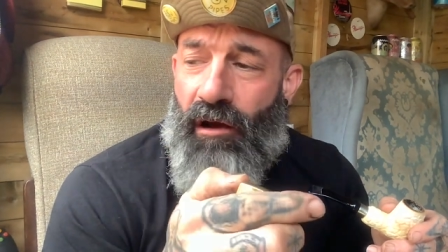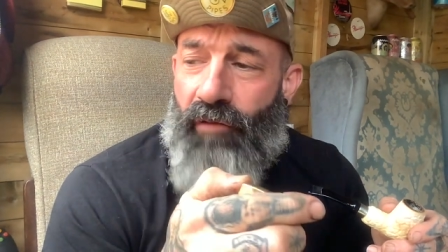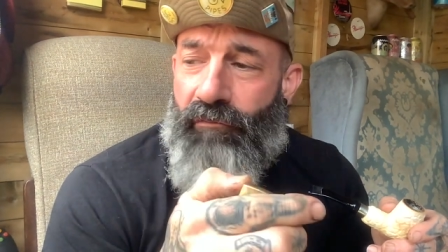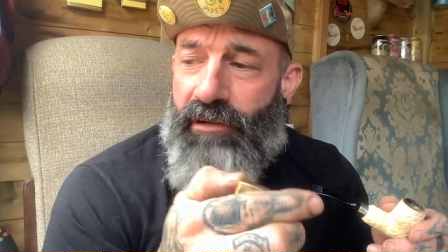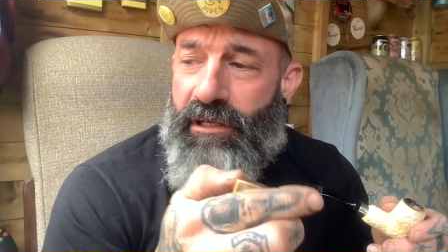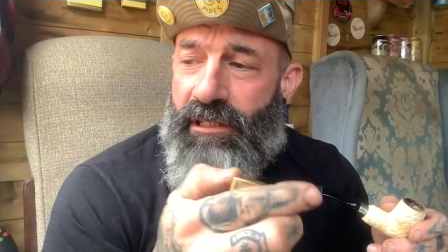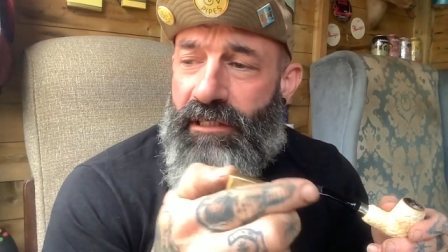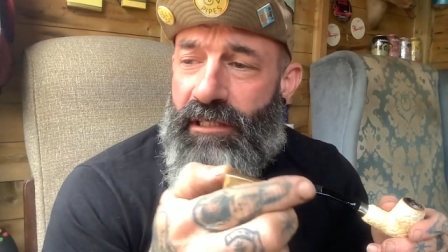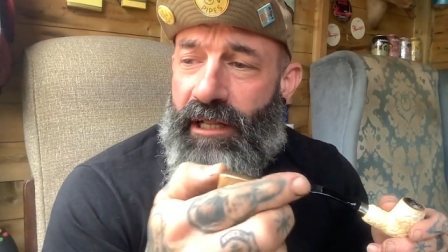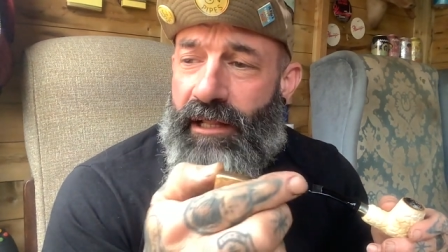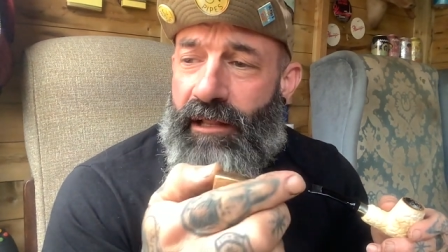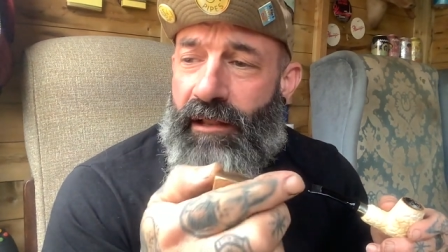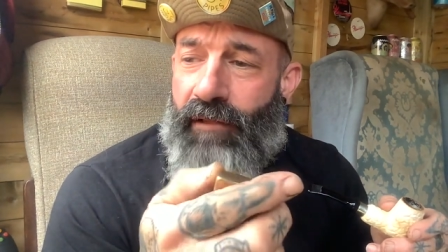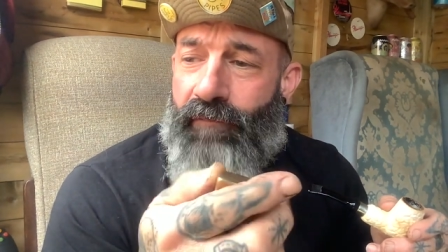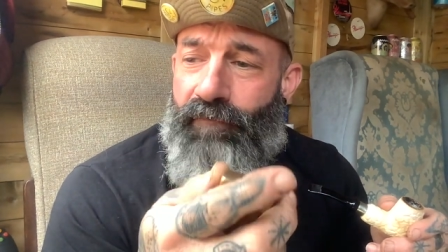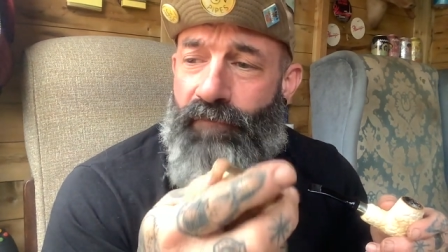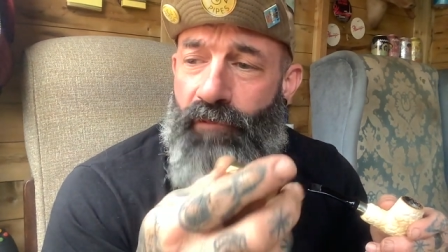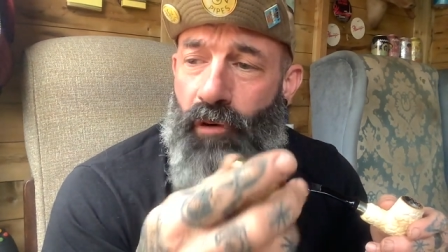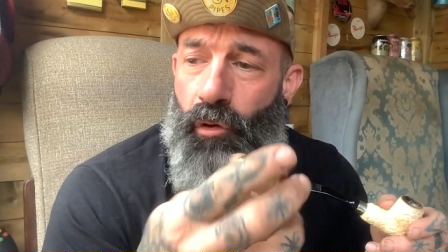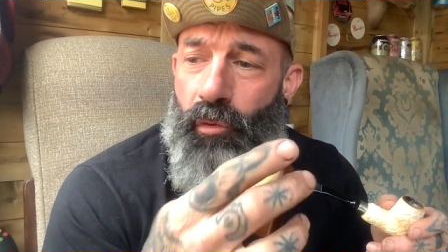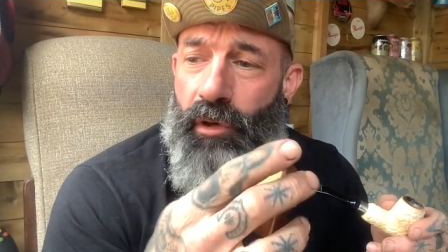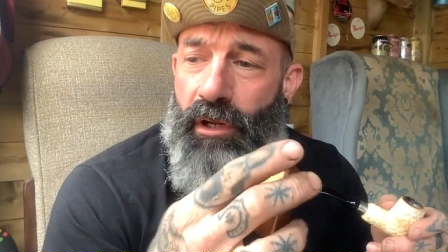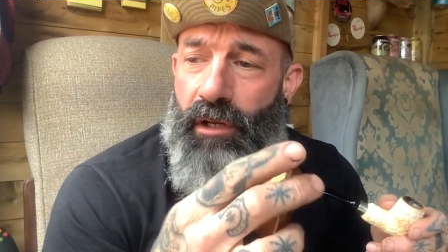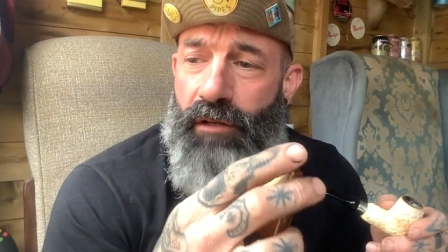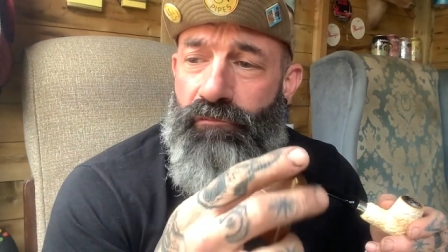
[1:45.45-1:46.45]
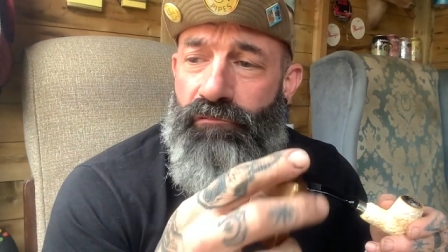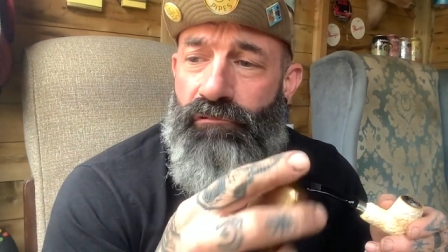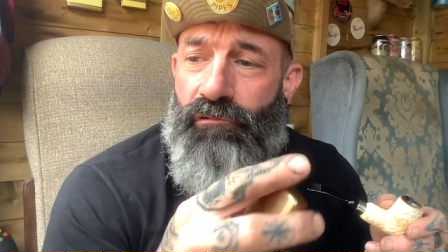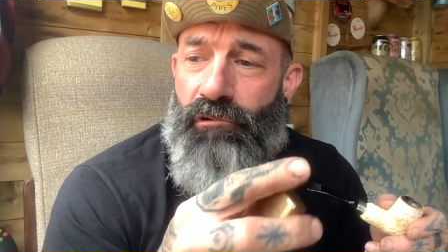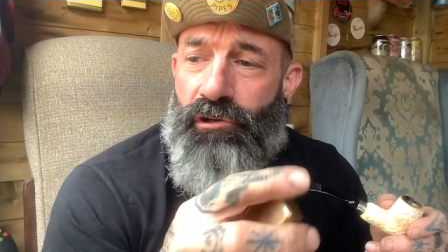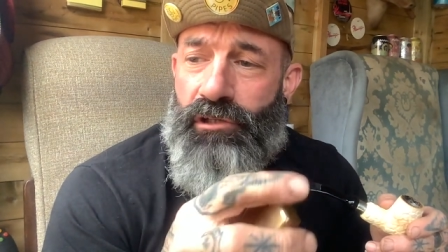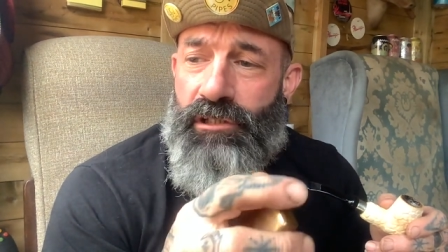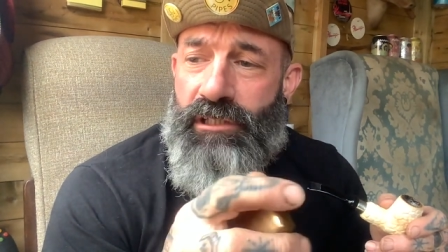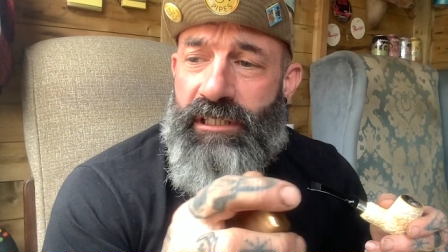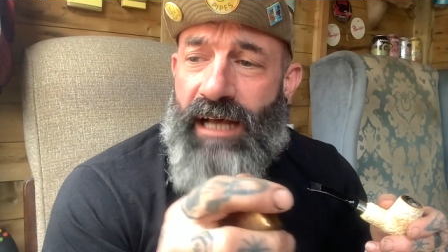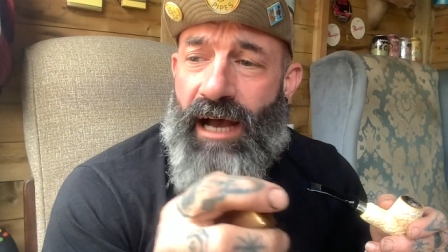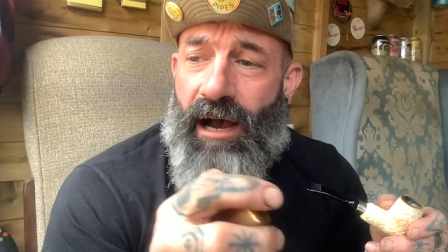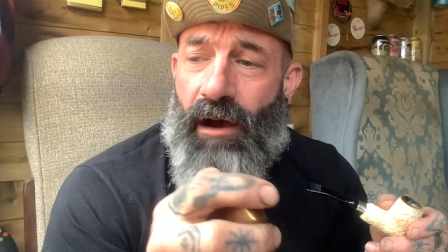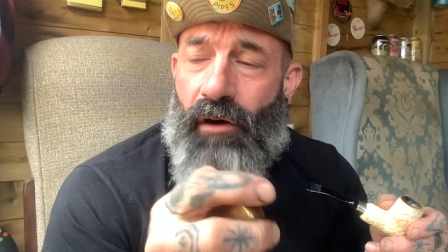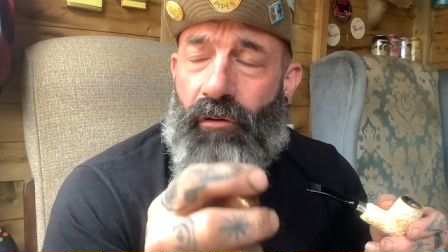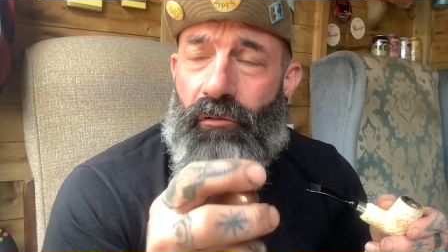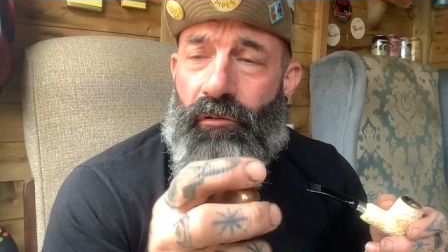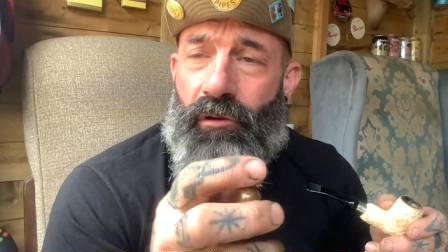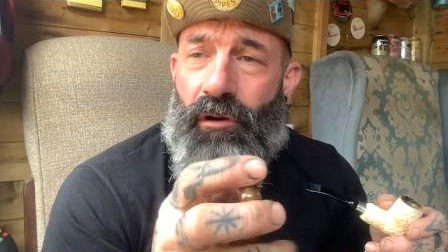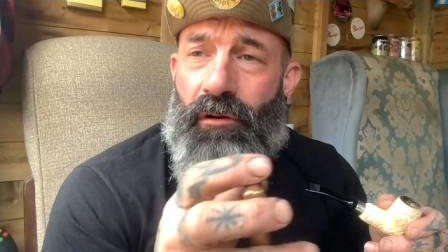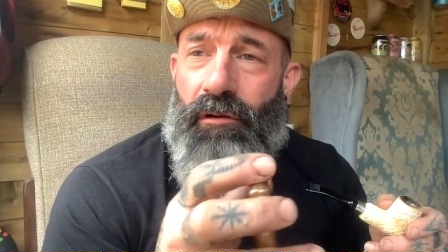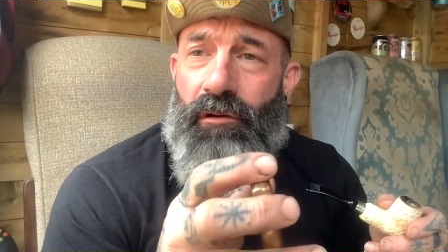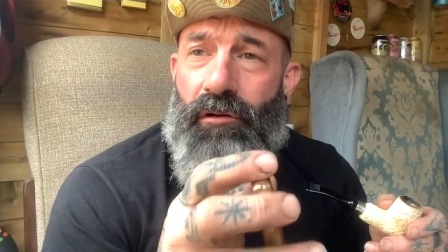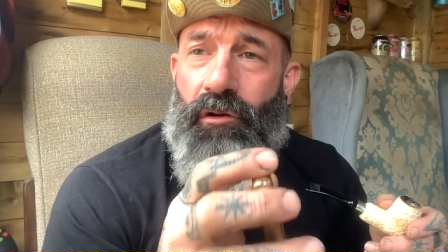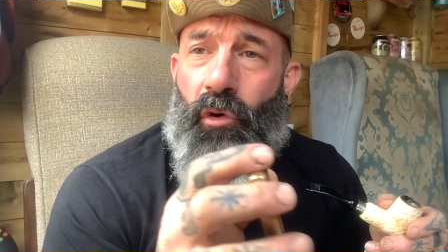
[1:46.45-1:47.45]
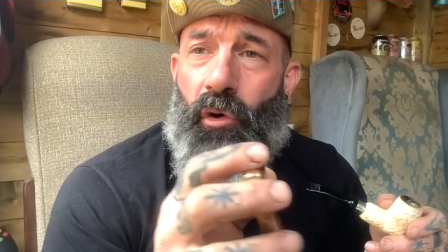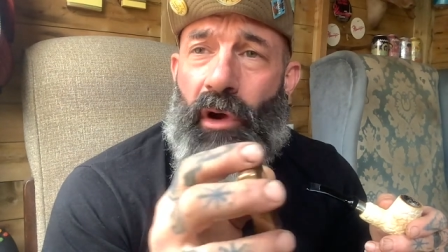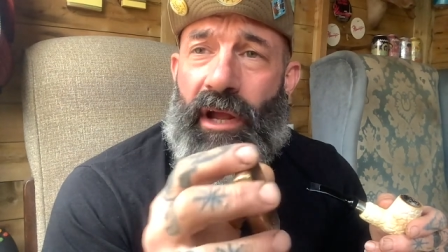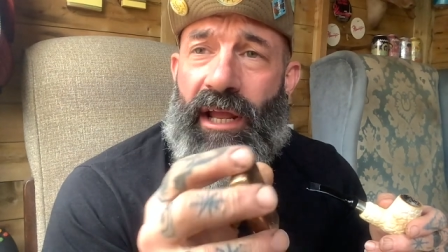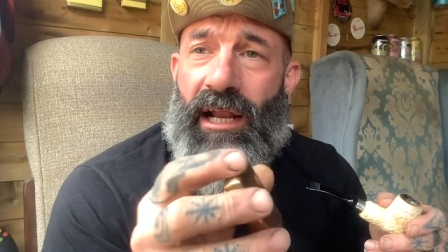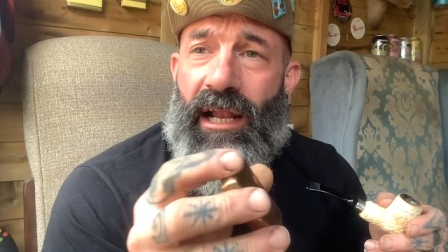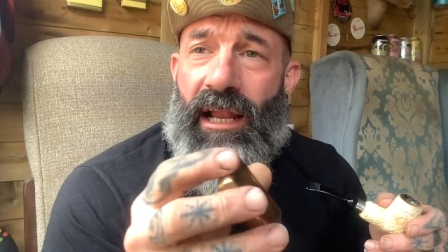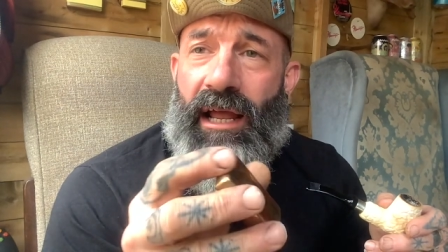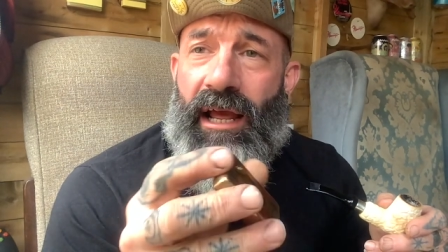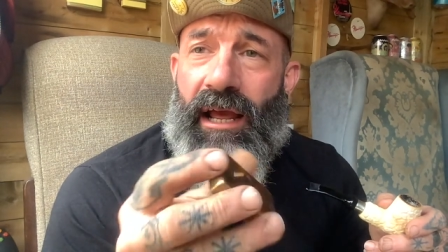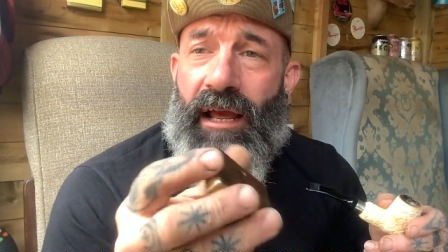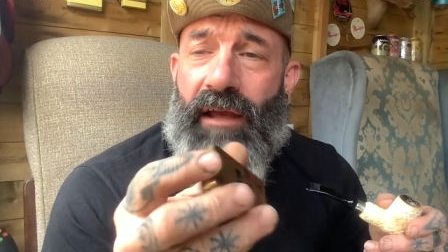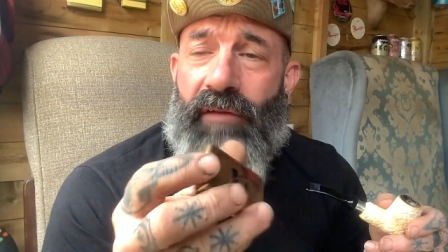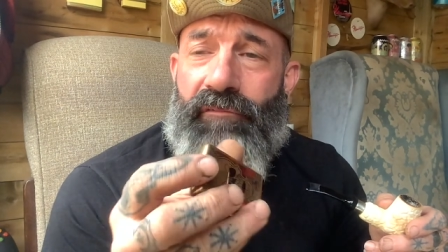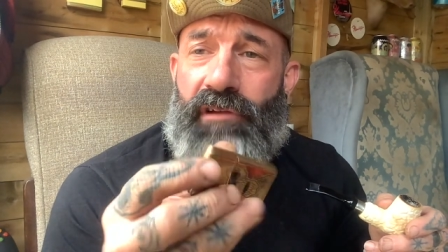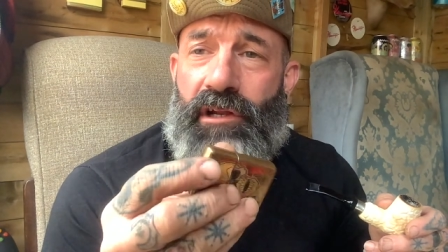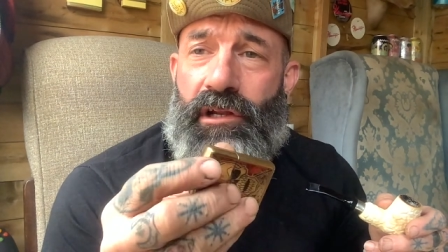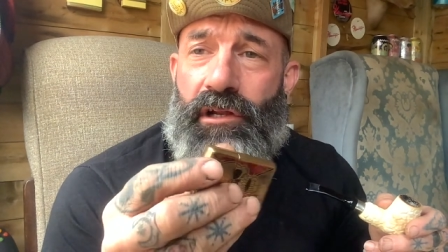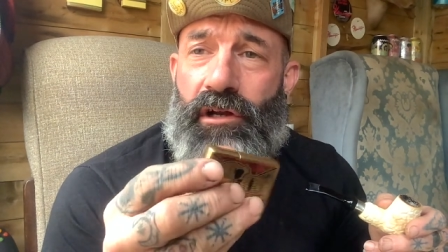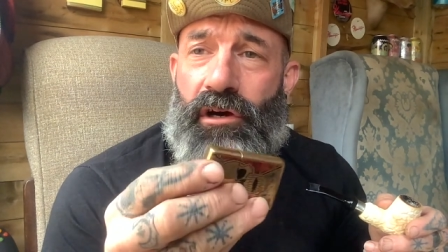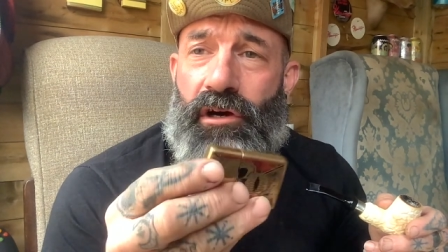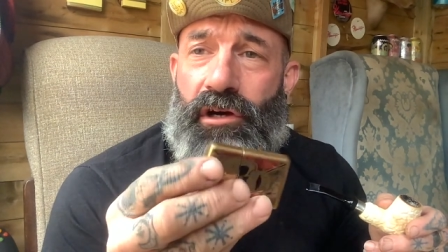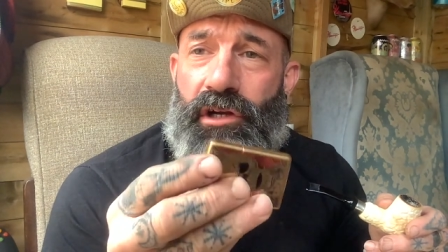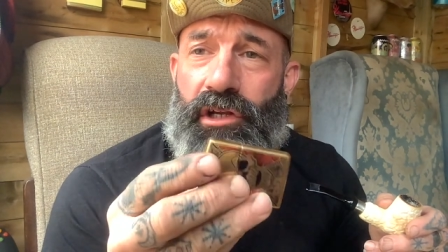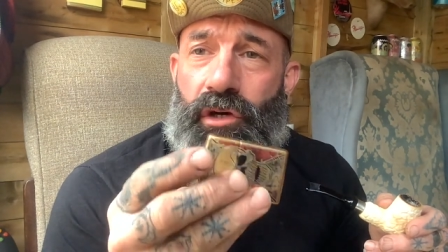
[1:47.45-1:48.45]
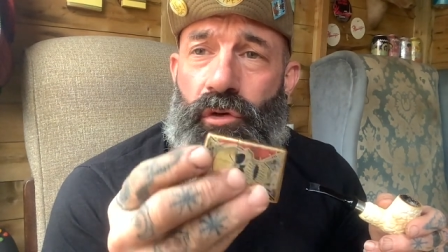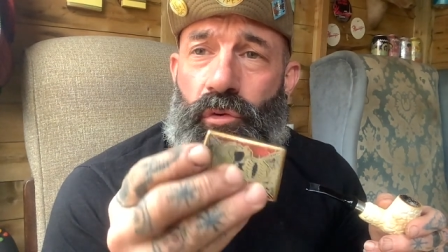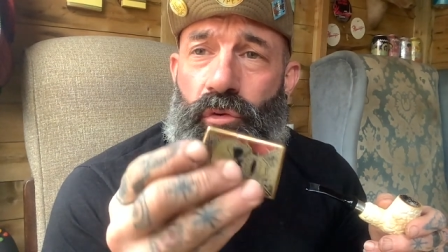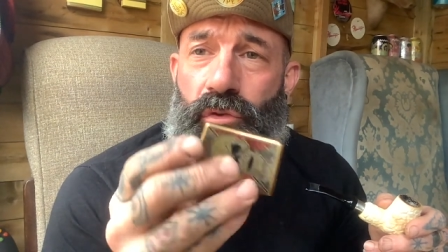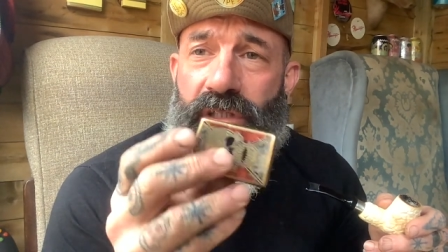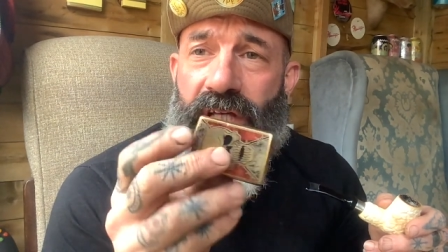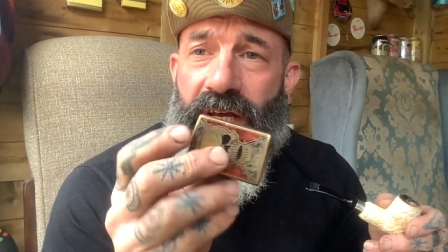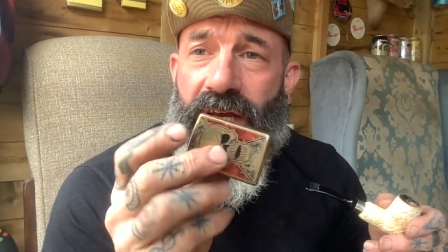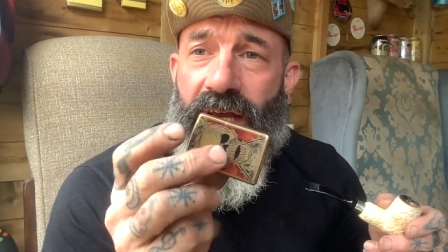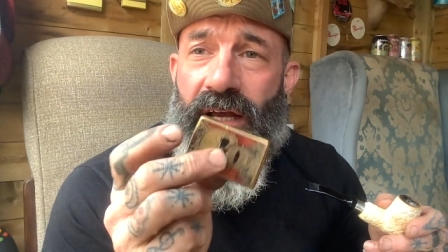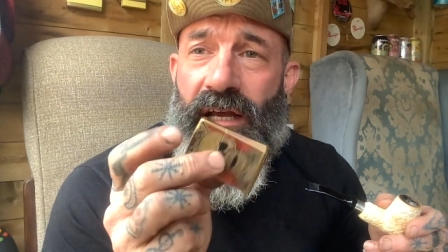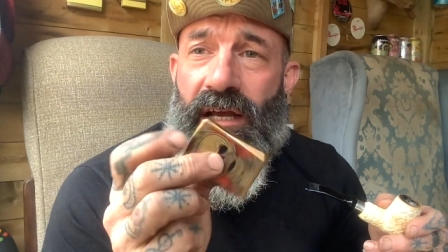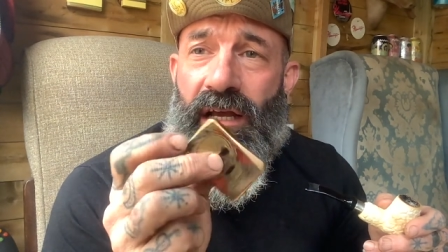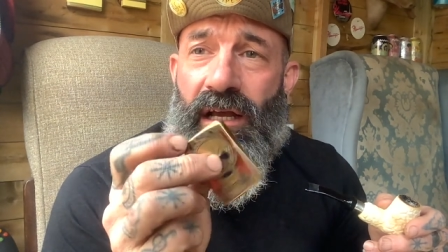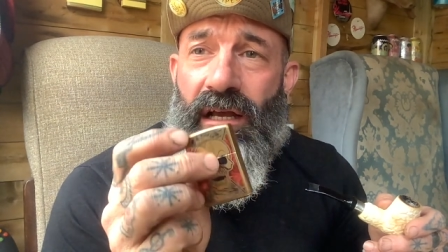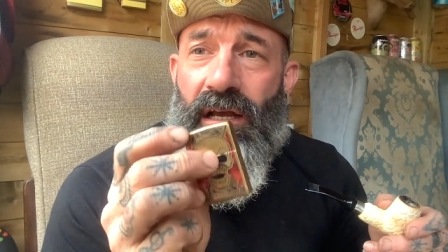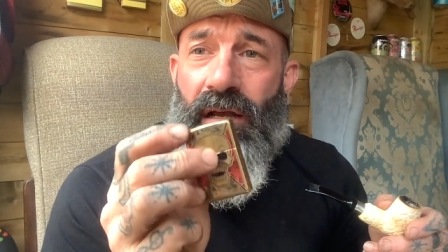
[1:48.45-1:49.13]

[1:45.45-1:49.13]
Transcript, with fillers: obviously the fluid runs out quickly if you don't use it.